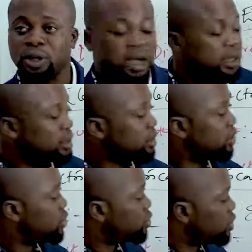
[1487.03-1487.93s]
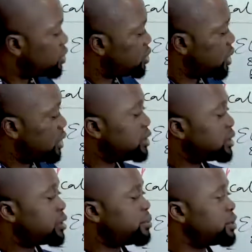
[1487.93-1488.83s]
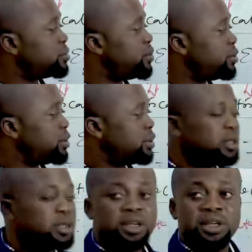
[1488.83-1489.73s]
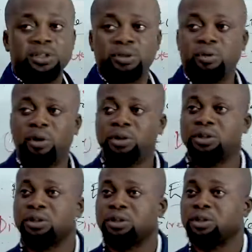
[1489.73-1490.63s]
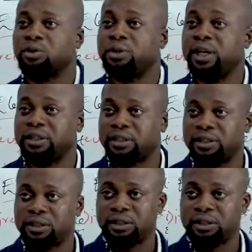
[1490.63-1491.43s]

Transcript: at this range, and possibly leads to what? To death.